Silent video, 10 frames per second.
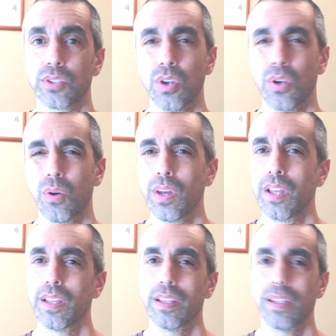no.
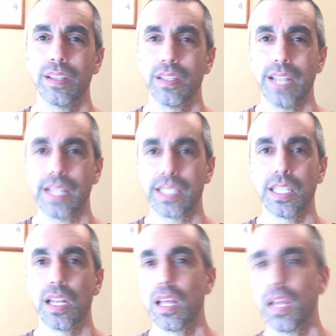That's
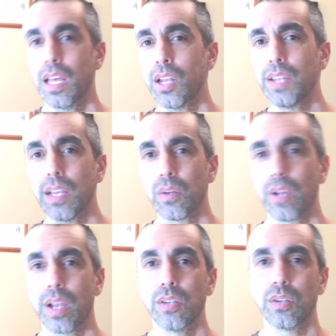it. And on the other
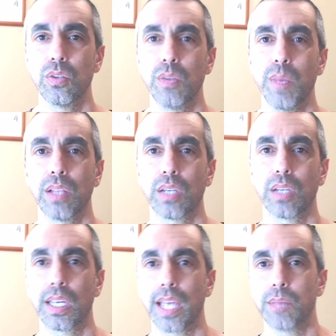end, you may look
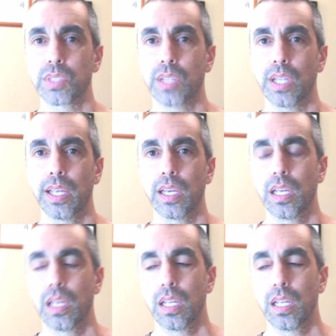at games like